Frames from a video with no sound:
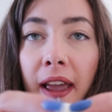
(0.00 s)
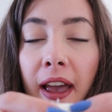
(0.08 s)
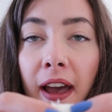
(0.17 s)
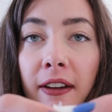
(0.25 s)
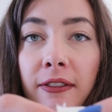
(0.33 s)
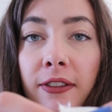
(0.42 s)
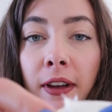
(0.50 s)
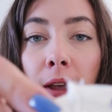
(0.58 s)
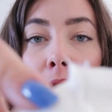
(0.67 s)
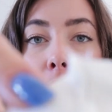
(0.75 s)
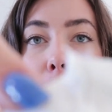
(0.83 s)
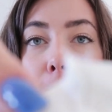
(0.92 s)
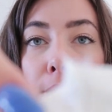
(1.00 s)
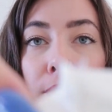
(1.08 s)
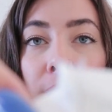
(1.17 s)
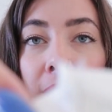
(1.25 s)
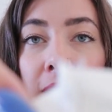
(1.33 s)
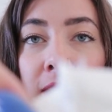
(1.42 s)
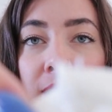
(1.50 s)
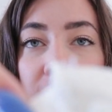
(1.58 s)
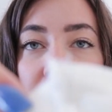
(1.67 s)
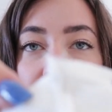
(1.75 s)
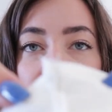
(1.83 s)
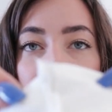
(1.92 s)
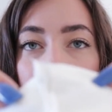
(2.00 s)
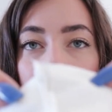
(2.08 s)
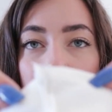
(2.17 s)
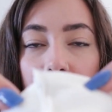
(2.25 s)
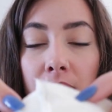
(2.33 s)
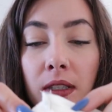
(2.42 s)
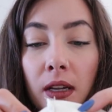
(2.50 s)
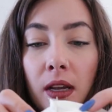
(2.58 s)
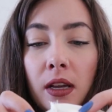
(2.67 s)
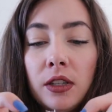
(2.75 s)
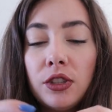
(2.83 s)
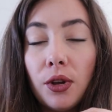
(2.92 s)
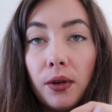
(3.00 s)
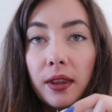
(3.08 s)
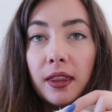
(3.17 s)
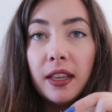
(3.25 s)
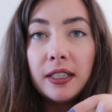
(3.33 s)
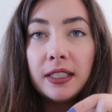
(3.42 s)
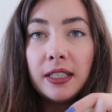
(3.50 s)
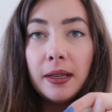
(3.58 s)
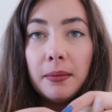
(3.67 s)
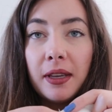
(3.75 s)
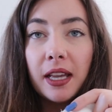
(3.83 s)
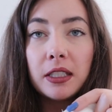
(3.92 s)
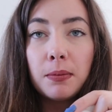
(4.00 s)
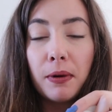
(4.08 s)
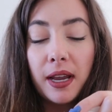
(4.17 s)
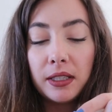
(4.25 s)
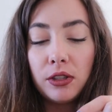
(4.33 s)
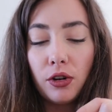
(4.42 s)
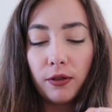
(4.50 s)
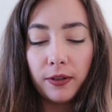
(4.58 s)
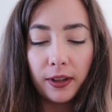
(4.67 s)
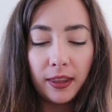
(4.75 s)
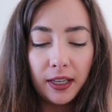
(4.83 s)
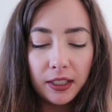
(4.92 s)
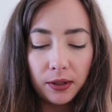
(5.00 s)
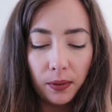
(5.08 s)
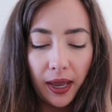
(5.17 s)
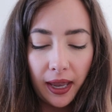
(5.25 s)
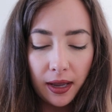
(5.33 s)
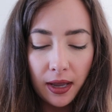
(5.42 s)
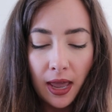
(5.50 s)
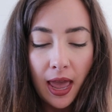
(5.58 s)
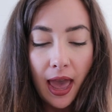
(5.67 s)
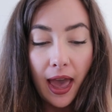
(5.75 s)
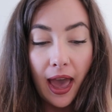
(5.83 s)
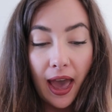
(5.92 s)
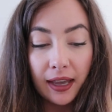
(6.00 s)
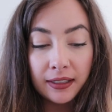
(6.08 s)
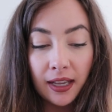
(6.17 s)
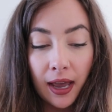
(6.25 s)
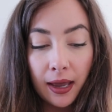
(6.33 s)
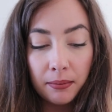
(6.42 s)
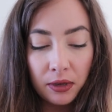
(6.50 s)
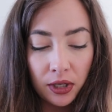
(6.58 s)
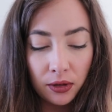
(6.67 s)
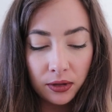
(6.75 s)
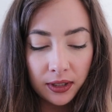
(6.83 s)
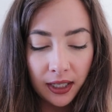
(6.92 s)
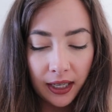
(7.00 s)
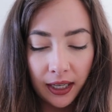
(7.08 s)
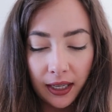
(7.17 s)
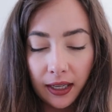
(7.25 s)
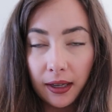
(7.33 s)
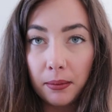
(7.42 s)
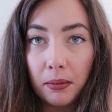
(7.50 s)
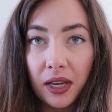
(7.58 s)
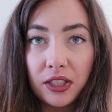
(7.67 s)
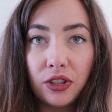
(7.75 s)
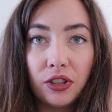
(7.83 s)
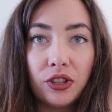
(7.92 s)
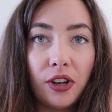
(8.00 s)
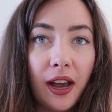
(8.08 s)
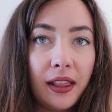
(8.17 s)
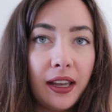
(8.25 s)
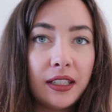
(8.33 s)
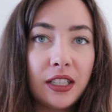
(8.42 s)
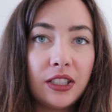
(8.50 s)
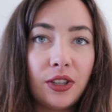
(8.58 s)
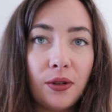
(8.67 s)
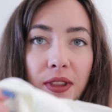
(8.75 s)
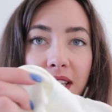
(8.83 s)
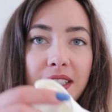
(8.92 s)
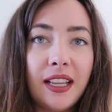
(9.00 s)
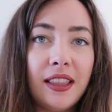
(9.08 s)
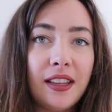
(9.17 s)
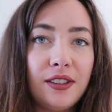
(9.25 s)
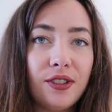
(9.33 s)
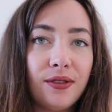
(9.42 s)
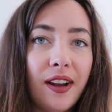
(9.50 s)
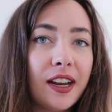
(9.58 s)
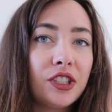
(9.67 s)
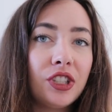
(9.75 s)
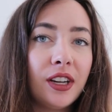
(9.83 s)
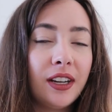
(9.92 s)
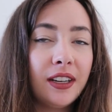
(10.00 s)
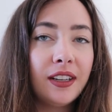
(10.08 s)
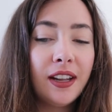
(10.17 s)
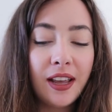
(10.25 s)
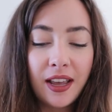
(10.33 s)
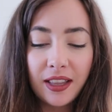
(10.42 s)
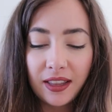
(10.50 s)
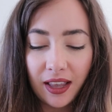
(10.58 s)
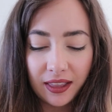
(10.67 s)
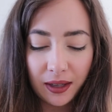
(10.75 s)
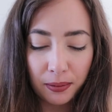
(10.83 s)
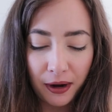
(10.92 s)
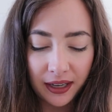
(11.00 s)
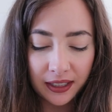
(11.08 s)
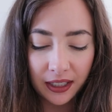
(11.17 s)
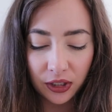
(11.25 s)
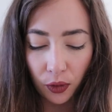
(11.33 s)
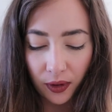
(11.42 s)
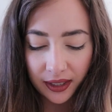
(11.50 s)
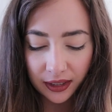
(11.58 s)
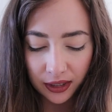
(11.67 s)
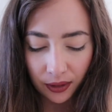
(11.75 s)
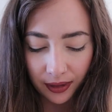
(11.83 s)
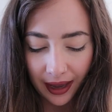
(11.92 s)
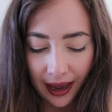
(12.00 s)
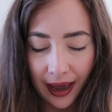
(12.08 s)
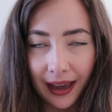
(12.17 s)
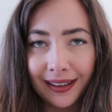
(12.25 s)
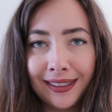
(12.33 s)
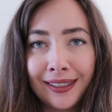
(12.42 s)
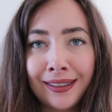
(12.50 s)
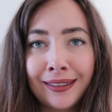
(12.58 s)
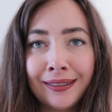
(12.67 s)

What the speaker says: have pressed seams. So this seam gets pressed over this way. As I'm using my serger, I like to sew things in the direction that the press is going so that